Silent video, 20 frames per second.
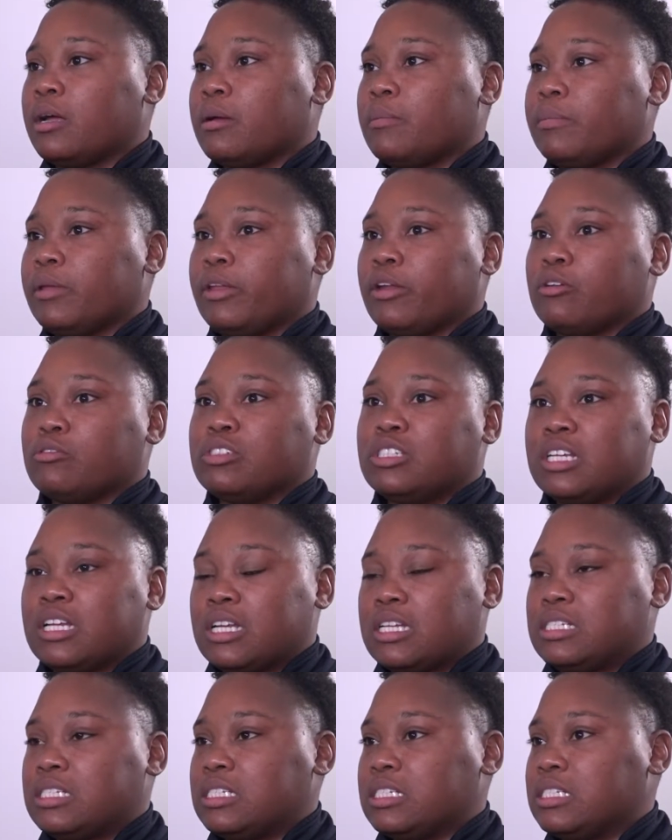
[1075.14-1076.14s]
you know,
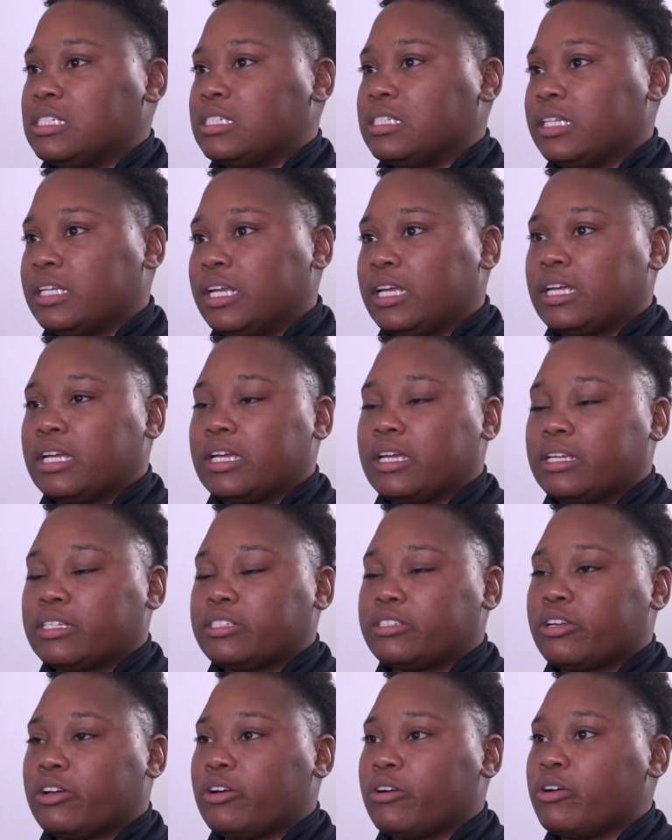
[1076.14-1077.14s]
Genesis, Leah.
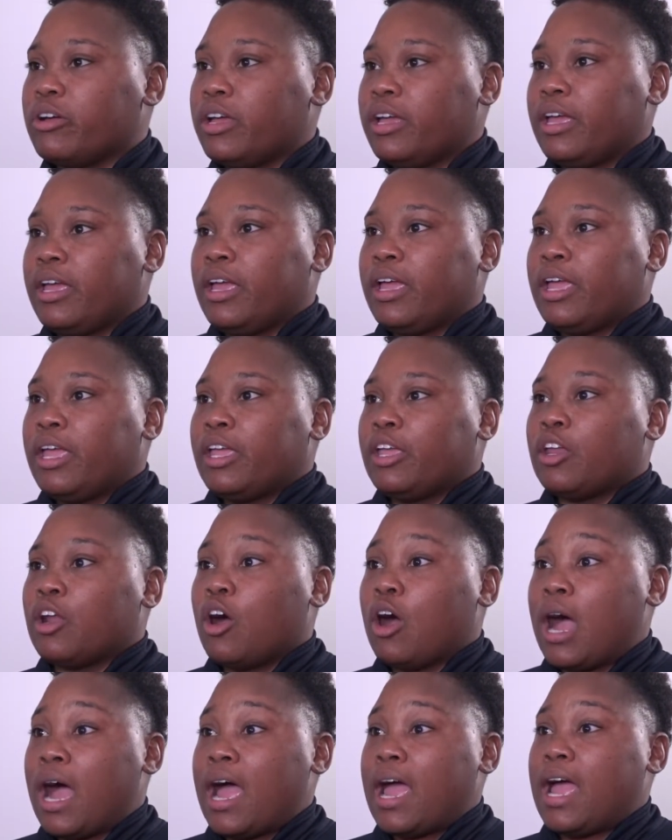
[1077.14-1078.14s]
So, you know,
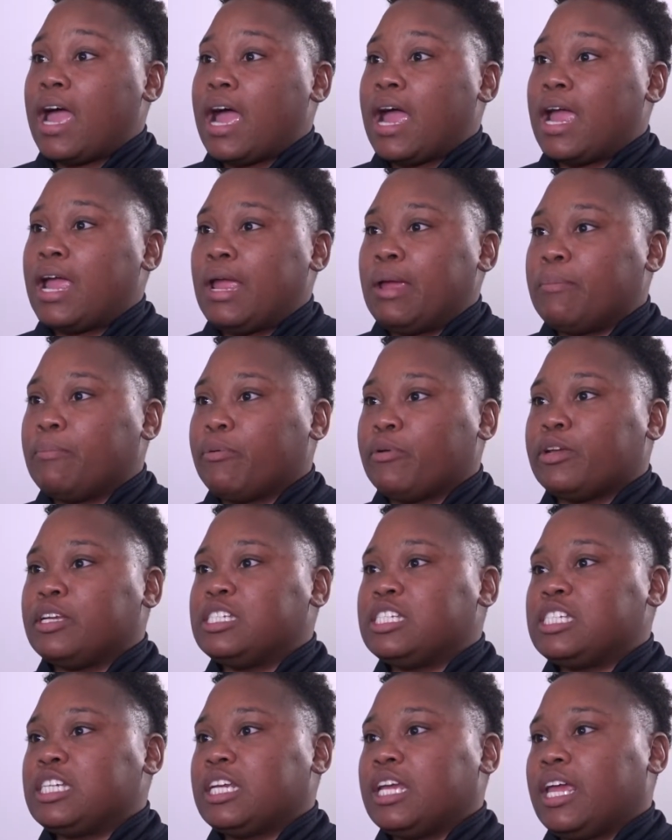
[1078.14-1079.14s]
I
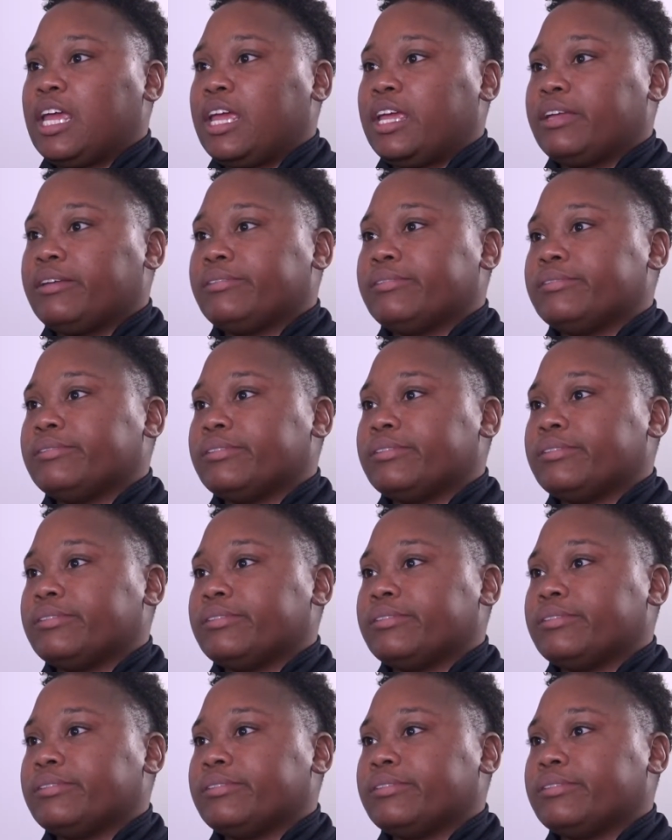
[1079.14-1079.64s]
appreciate